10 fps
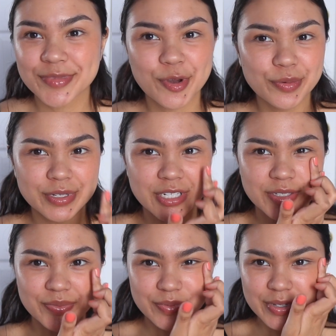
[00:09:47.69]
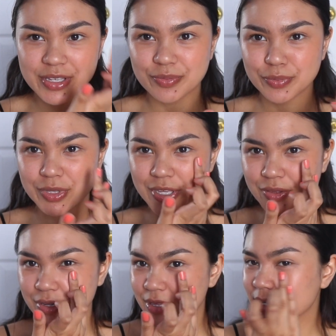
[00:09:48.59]
Oh, it does like really
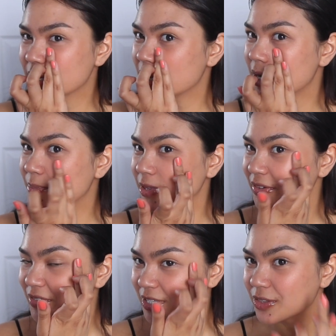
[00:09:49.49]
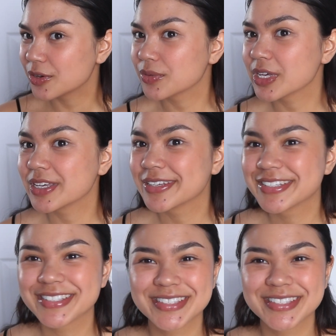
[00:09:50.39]
look like uplifting though, like